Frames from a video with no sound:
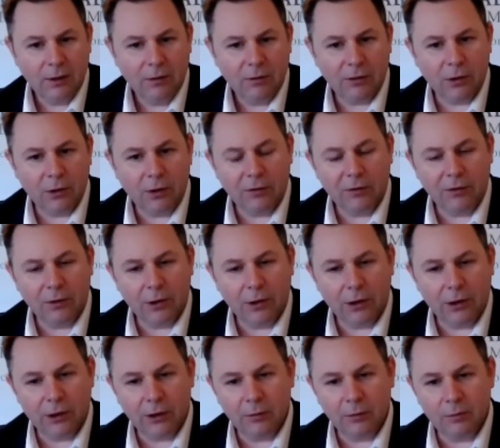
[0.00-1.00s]

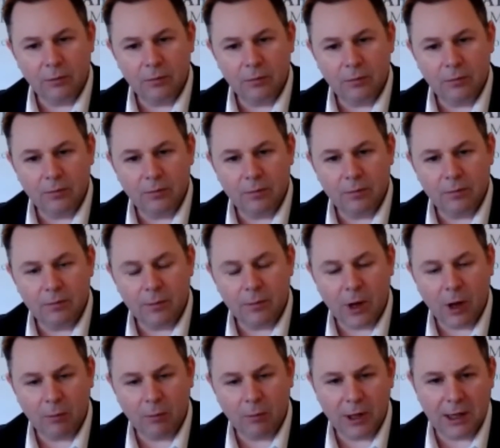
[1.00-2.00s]
For
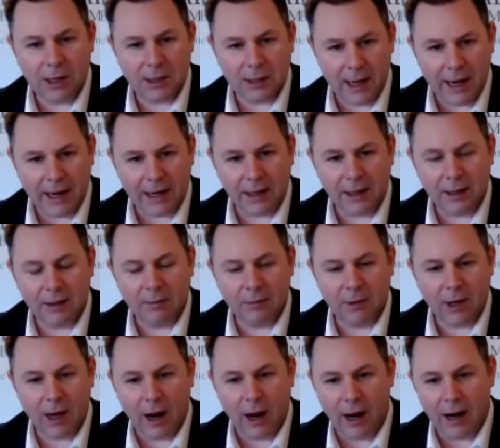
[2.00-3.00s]
companies like
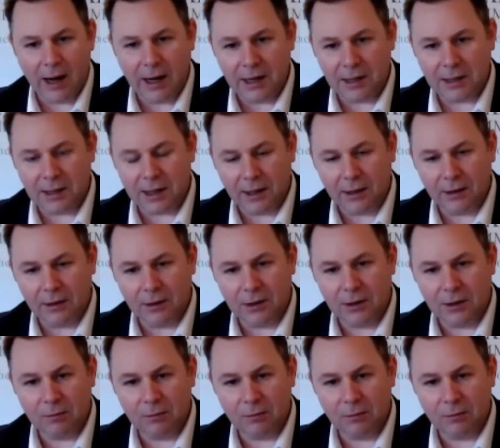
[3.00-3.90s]
Gary's and